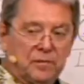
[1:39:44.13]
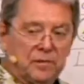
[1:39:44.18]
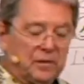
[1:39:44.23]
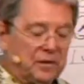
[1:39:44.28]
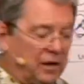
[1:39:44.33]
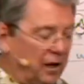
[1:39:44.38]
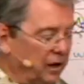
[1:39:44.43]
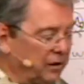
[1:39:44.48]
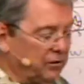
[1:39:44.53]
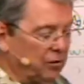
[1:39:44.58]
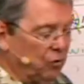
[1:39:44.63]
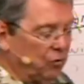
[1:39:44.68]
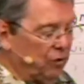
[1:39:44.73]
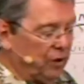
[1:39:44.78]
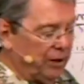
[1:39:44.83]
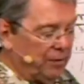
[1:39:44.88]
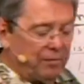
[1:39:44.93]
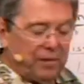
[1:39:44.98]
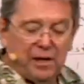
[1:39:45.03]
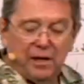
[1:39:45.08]
God don't
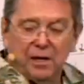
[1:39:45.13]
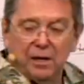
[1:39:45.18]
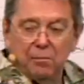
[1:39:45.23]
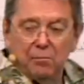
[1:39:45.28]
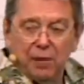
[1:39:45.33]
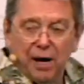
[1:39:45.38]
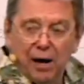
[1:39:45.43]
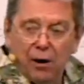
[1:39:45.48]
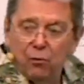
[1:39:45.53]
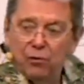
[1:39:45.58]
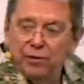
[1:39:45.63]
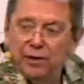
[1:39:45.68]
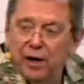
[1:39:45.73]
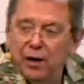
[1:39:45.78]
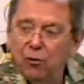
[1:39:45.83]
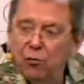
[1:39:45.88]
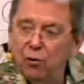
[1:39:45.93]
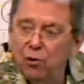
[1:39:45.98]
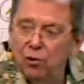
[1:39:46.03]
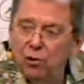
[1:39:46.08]
let me get by
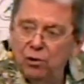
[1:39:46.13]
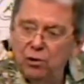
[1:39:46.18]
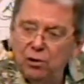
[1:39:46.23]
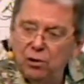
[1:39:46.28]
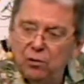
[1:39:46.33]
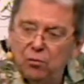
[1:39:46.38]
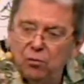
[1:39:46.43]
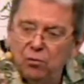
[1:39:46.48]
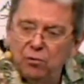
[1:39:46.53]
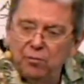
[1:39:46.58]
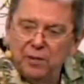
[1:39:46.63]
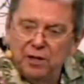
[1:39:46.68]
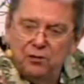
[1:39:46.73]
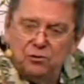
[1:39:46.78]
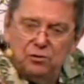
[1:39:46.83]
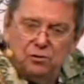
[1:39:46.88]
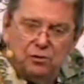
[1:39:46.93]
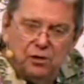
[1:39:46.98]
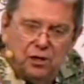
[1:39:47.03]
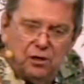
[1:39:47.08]
without one. What
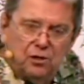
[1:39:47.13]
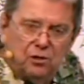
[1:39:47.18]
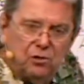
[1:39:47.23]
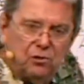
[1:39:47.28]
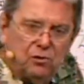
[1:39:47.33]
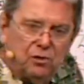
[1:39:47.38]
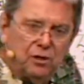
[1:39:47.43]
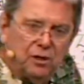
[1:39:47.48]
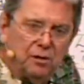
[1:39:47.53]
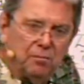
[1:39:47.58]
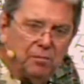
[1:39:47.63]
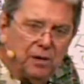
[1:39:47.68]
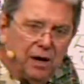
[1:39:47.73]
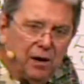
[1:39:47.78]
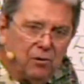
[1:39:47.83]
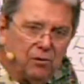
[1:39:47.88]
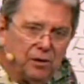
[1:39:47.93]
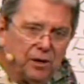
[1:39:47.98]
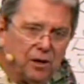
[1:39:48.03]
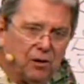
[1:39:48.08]
makes you think you can get by
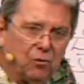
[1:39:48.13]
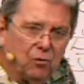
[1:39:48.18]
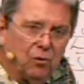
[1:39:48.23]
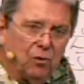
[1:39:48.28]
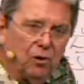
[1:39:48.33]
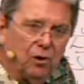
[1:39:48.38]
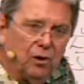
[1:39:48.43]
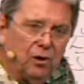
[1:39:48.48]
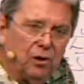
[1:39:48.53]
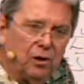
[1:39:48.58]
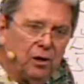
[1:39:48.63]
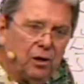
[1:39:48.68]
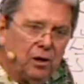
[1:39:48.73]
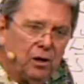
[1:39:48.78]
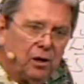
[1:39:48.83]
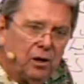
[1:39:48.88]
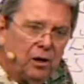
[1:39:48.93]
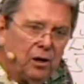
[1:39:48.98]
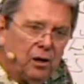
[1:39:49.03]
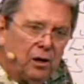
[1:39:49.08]
without one?
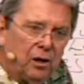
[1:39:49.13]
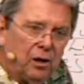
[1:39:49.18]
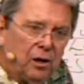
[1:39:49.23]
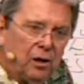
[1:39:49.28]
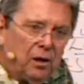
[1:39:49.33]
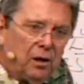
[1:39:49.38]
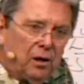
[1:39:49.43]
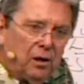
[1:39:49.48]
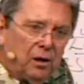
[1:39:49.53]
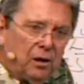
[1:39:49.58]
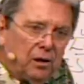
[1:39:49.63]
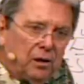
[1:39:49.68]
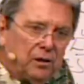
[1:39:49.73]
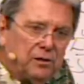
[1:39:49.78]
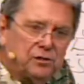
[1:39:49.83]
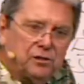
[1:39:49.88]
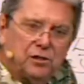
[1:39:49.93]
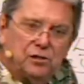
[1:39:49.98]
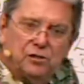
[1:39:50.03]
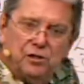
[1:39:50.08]
He
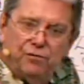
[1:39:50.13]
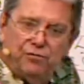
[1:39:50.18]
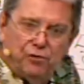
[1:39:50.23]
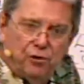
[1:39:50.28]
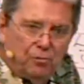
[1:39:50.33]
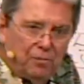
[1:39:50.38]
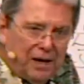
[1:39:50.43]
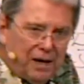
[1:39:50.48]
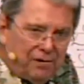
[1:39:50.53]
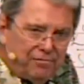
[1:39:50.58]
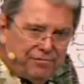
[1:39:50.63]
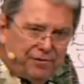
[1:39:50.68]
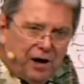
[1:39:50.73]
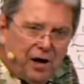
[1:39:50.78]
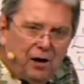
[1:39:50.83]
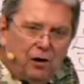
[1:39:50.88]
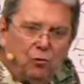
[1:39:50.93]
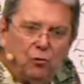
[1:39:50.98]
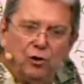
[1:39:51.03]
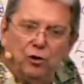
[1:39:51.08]
says, if you're my
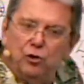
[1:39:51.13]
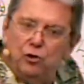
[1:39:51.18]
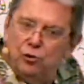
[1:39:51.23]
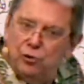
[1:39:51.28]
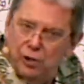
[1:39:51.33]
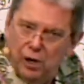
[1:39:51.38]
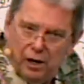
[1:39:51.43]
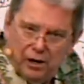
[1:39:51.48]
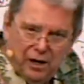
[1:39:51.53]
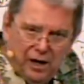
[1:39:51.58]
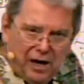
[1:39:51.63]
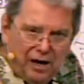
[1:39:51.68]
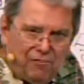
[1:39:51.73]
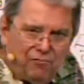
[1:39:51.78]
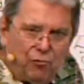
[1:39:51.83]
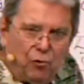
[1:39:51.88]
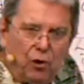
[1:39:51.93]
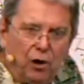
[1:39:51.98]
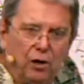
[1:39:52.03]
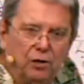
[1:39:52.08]
follower, you got to
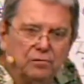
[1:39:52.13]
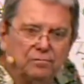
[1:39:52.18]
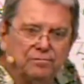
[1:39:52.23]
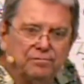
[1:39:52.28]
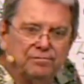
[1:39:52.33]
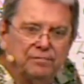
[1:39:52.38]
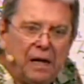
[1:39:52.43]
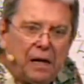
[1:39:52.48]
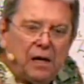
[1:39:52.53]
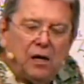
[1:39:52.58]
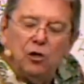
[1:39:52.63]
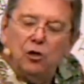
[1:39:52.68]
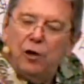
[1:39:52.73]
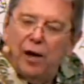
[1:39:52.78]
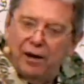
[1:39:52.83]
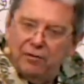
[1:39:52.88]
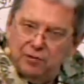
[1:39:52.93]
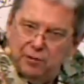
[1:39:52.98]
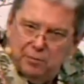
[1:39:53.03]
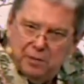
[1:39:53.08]
have one. You
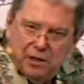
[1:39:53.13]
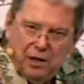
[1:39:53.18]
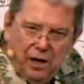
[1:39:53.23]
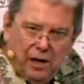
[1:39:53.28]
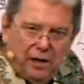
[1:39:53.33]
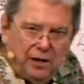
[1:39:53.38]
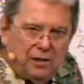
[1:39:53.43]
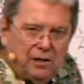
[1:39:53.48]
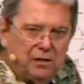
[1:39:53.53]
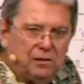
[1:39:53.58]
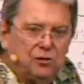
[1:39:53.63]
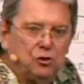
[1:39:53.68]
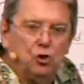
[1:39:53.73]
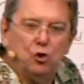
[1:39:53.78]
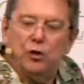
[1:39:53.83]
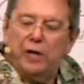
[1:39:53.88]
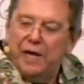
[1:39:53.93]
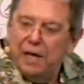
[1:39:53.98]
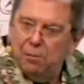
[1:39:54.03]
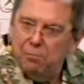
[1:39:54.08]
have to be hated.
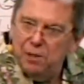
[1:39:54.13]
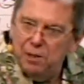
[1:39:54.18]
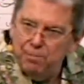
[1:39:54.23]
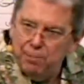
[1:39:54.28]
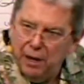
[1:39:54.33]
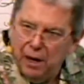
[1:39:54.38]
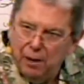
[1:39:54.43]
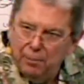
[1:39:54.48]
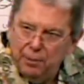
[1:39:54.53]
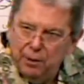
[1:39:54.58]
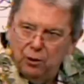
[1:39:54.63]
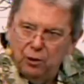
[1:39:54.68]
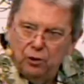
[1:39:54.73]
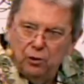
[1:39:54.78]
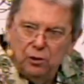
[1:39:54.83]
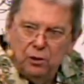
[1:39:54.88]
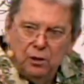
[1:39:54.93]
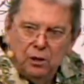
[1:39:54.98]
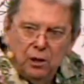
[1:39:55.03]
You can't be popular.